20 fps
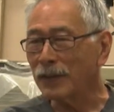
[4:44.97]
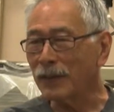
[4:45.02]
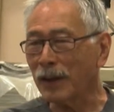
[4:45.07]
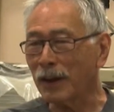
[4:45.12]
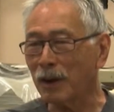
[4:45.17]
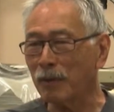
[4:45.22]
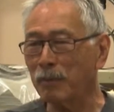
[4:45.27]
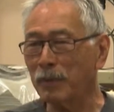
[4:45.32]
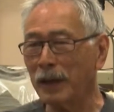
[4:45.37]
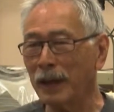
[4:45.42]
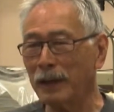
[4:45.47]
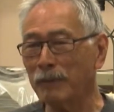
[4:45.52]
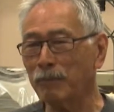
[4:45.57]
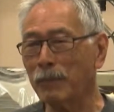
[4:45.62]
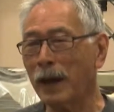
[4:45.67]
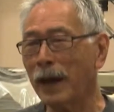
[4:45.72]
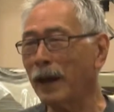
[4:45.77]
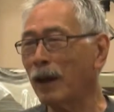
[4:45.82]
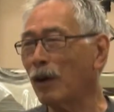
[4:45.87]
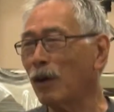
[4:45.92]
that are being
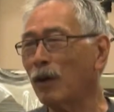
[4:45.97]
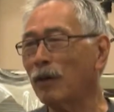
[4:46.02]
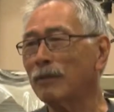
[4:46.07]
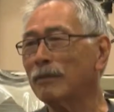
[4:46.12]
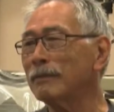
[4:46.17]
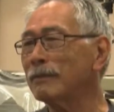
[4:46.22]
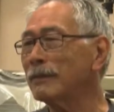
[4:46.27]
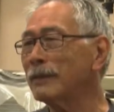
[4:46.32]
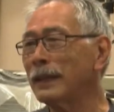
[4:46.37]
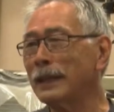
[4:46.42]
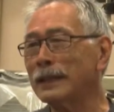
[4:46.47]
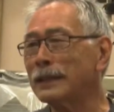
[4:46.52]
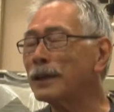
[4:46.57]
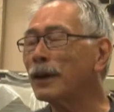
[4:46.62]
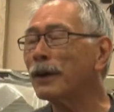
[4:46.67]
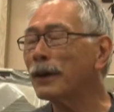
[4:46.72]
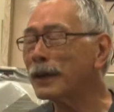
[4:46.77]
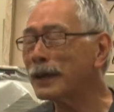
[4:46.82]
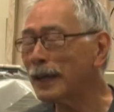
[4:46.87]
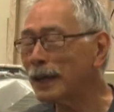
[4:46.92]
by the
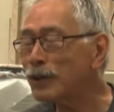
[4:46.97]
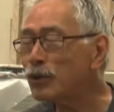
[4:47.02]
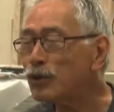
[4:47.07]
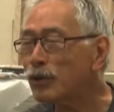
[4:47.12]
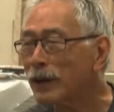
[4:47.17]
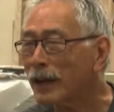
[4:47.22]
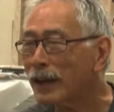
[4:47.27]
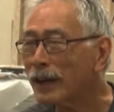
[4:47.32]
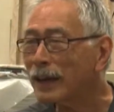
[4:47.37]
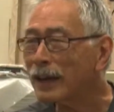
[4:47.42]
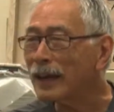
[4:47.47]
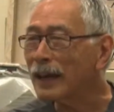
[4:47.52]
entire country.